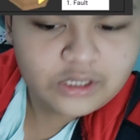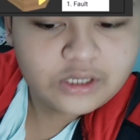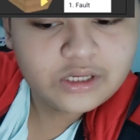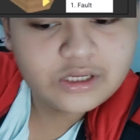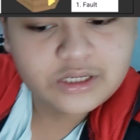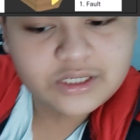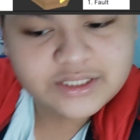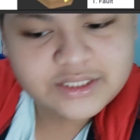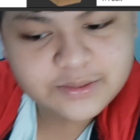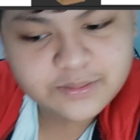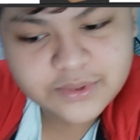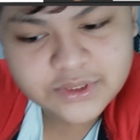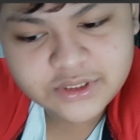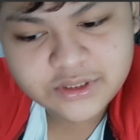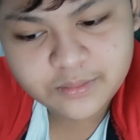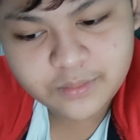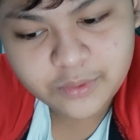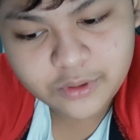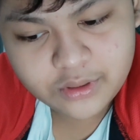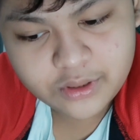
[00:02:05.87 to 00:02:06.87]
It is
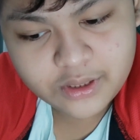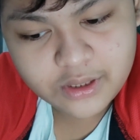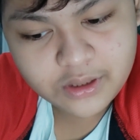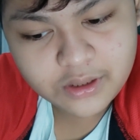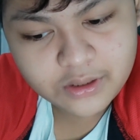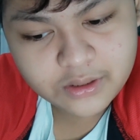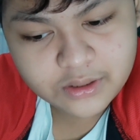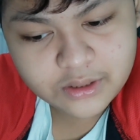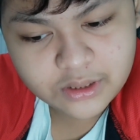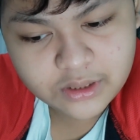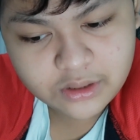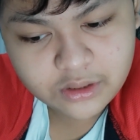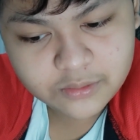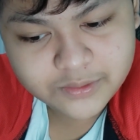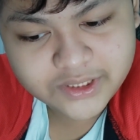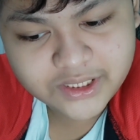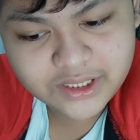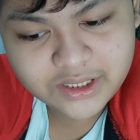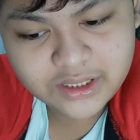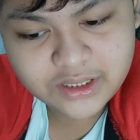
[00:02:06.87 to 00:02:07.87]
visible area of
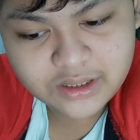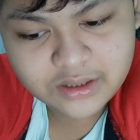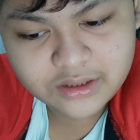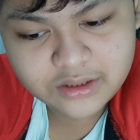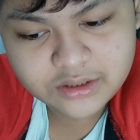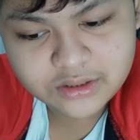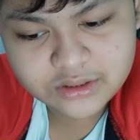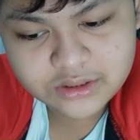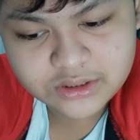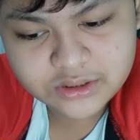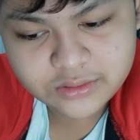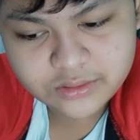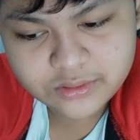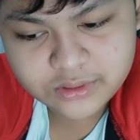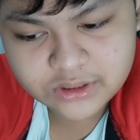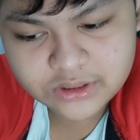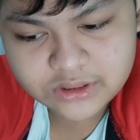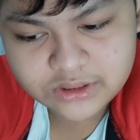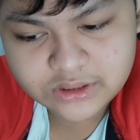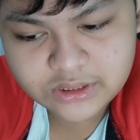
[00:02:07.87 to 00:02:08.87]
the Earth's
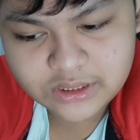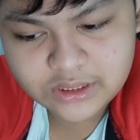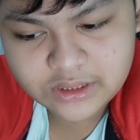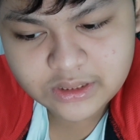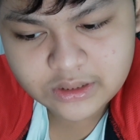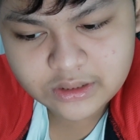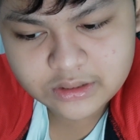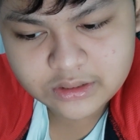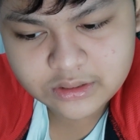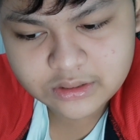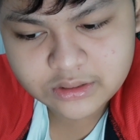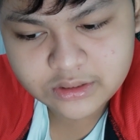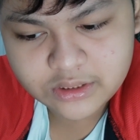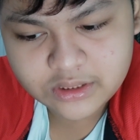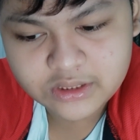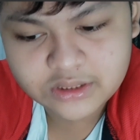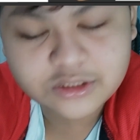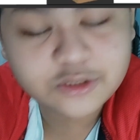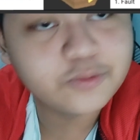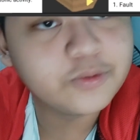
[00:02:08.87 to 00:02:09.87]
crust that
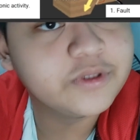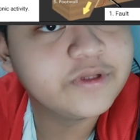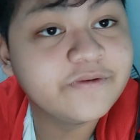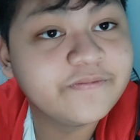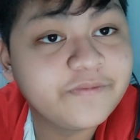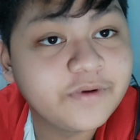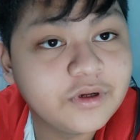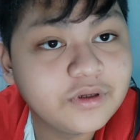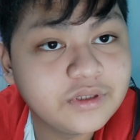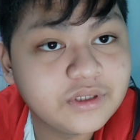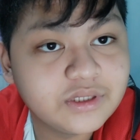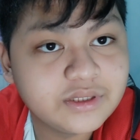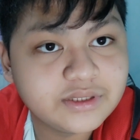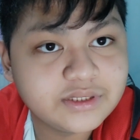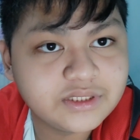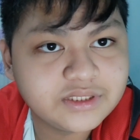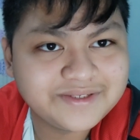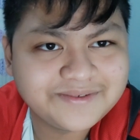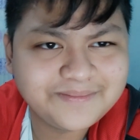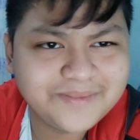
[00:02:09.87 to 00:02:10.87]
indicates where the fault
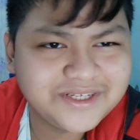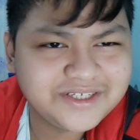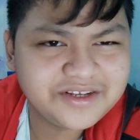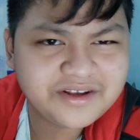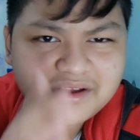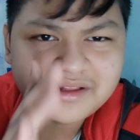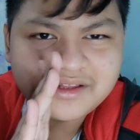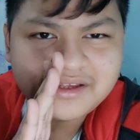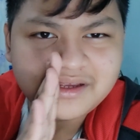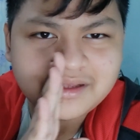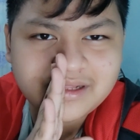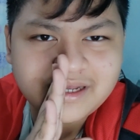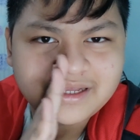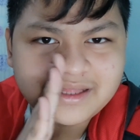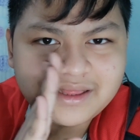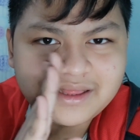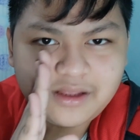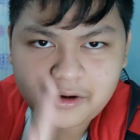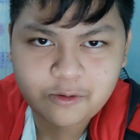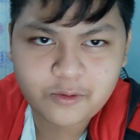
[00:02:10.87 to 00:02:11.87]
is. It's basically like
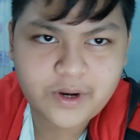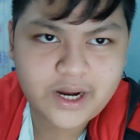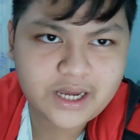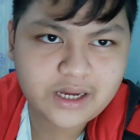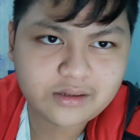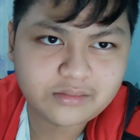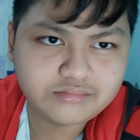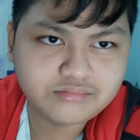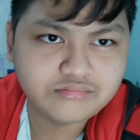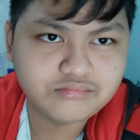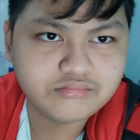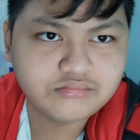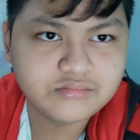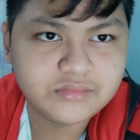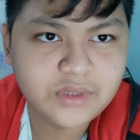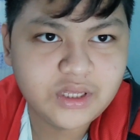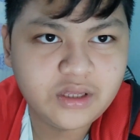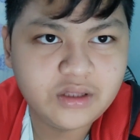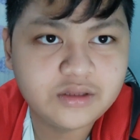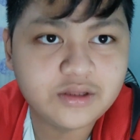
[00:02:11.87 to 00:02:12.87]
the crack,
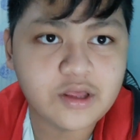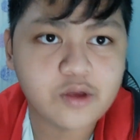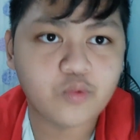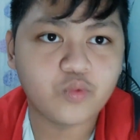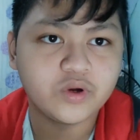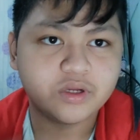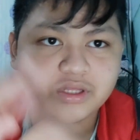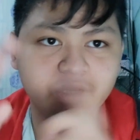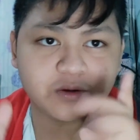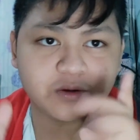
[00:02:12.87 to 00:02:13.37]
like where the